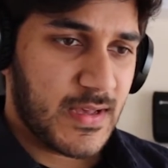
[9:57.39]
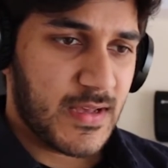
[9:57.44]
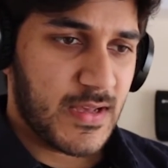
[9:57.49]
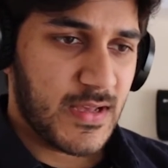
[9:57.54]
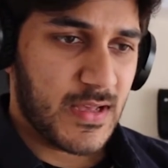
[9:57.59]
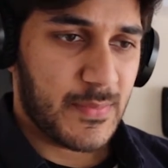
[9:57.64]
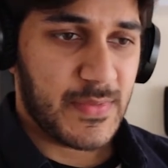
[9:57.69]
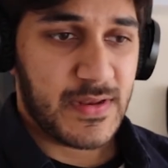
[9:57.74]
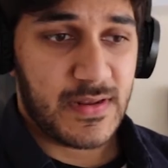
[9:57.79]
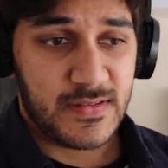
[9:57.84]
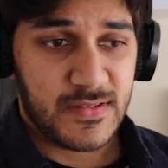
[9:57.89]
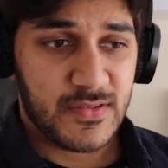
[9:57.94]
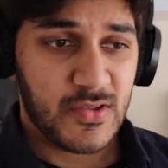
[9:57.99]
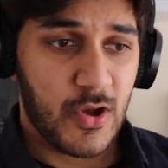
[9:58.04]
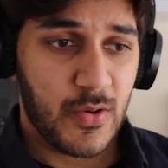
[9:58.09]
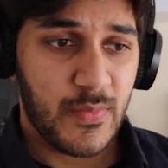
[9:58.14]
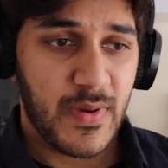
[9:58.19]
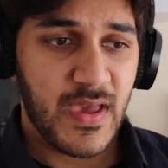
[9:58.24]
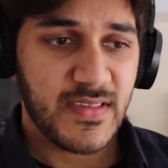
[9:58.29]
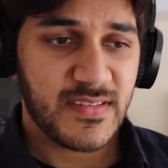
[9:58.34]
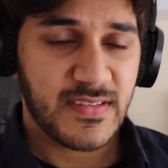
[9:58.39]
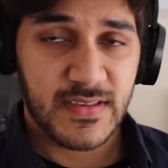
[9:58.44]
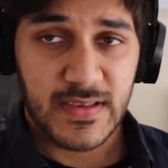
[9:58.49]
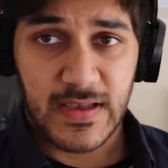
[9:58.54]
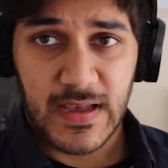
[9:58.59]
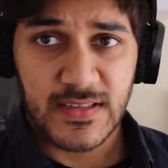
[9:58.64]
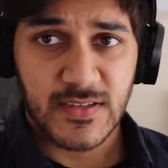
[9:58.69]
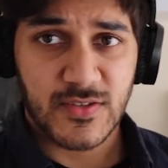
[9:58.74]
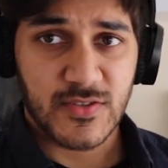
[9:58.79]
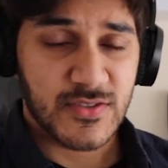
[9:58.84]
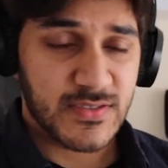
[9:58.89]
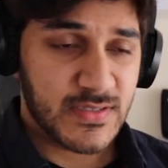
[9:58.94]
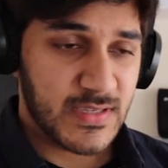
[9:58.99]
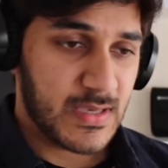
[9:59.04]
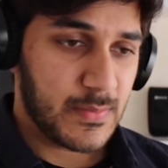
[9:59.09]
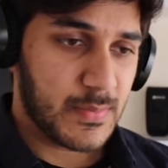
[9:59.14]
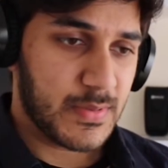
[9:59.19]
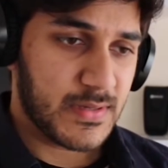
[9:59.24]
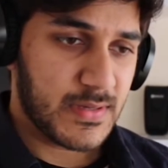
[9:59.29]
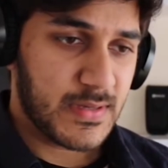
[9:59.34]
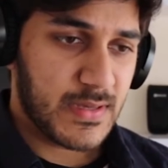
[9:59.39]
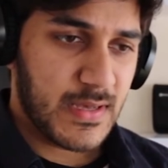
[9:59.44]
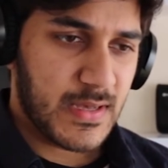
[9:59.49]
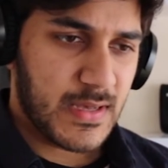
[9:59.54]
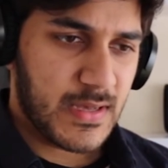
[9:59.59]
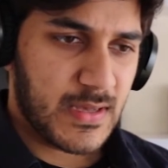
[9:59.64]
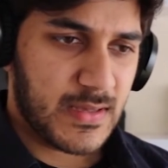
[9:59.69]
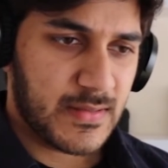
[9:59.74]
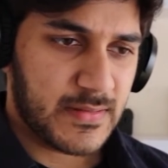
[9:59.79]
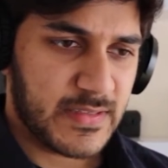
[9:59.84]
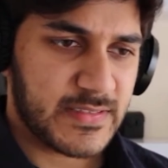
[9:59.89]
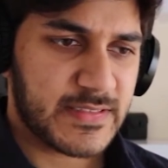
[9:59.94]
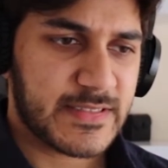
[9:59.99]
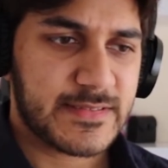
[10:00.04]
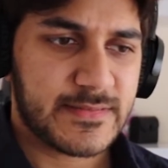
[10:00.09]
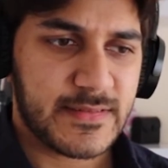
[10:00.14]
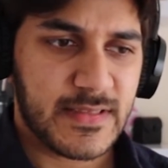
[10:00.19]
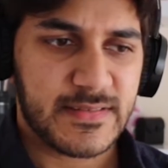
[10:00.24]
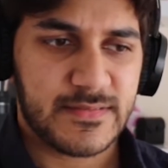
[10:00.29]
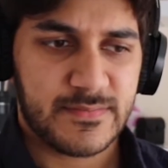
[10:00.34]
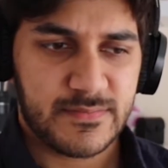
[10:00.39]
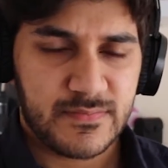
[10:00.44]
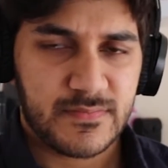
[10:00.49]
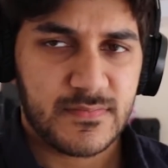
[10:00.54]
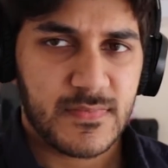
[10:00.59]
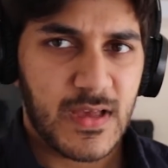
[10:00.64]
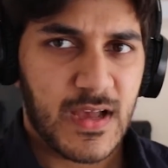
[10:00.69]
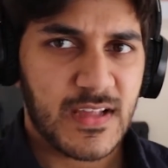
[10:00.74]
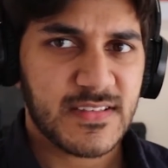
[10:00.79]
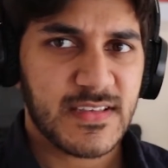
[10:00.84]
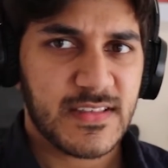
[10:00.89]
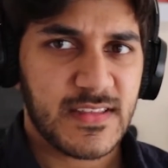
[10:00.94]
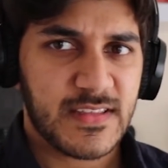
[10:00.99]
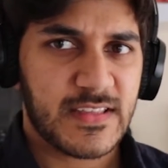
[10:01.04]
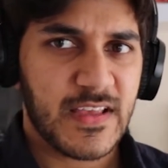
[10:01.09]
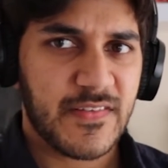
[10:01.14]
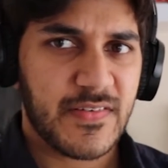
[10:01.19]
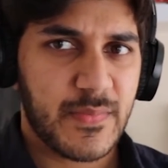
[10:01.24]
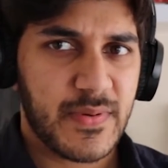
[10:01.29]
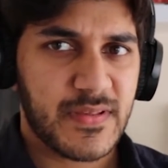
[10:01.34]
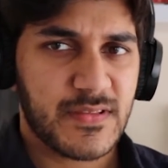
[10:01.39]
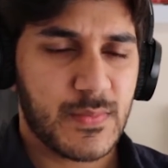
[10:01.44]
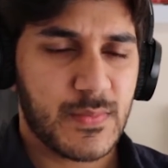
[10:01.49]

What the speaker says: I mean, it's not amazing as you can see, but I'd say there's definitely been